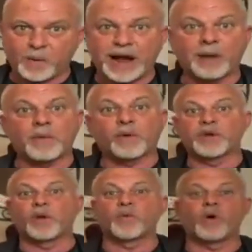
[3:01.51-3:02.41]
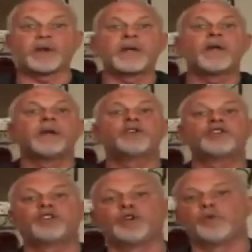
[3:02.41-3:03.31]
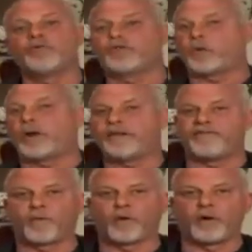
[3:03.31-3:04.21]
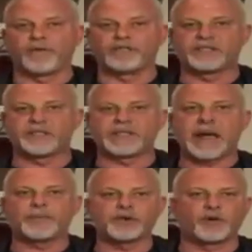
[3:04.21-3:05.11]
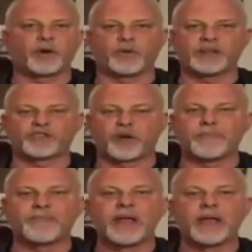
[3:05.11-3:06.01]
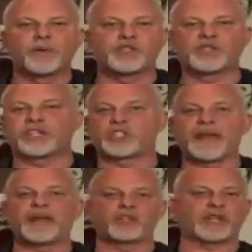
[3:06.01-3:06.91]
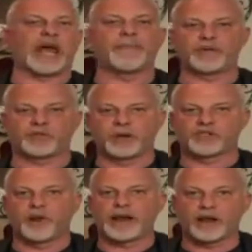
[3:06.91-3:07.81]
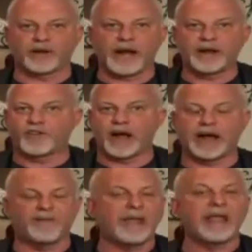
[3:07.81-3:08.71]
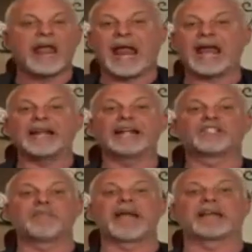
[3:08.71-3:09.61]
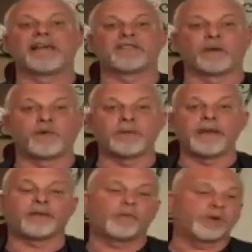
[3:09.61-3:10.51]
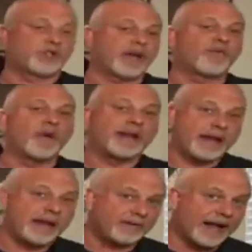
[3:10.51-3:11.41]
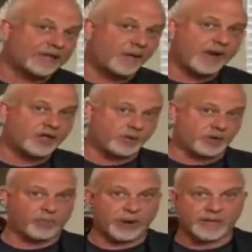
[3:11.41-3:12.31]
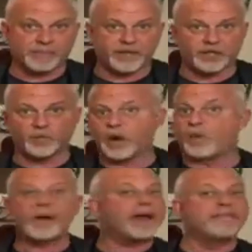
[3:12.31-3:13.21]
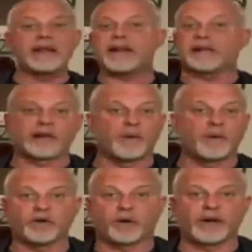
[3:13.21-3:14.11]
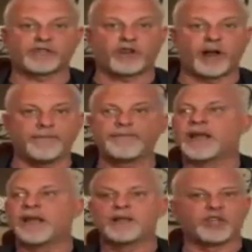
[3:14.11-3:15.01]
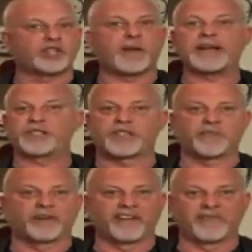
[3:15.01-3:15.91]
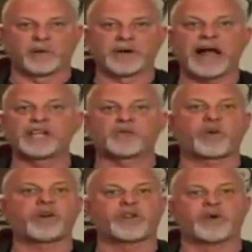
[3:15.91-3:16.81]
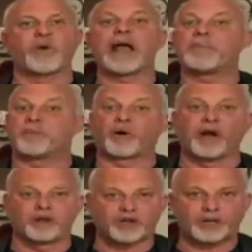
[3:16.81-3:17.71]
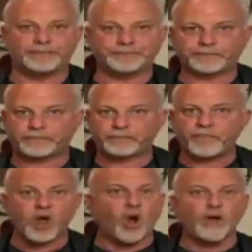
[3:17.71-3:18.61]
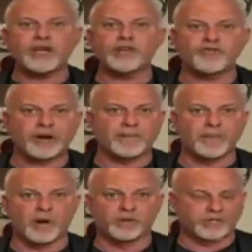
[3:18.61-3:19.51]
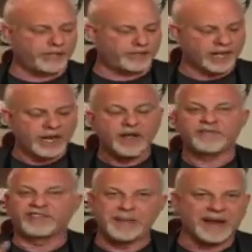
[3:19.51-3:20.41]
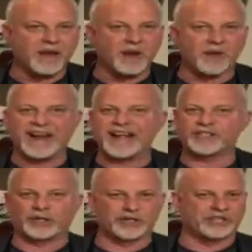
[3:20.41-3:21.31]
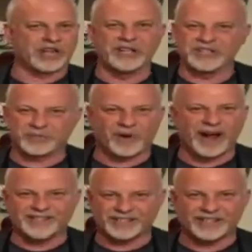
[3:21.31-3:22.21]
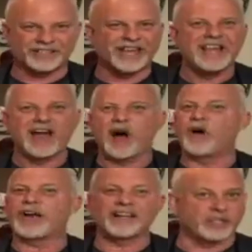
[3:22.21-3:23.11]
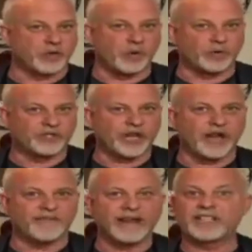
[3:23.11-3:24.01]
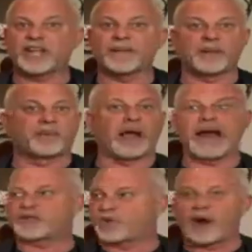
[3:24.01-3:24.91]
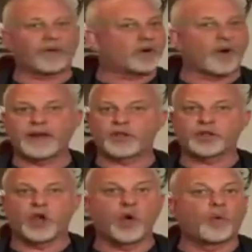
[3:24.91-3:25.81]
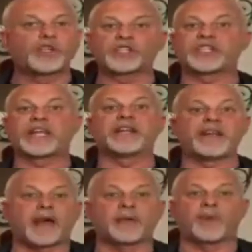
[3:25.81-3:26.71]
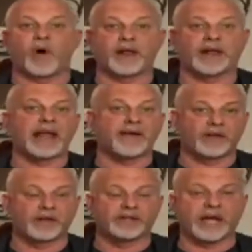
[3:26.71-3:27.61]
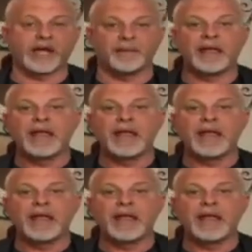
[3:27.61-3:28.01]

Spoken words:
a while, but we're doing one June 24th. It's at Tapatura Restaurant, which is a Spanish tapas restaurant out on I Drive, and it's magnificent. We met with Chef Wendy last week. She was on Primetime Kitchen. Well, we immediately went to a restaurant. The space is unbelievable. Guys, we're going to do a brunch. All you can drink mimosas, flamenco dancers, tons of prizes, all kinds of cool stuff. It's going to be a blast. We're not recording the show. We're just getting down and partying and having a good time.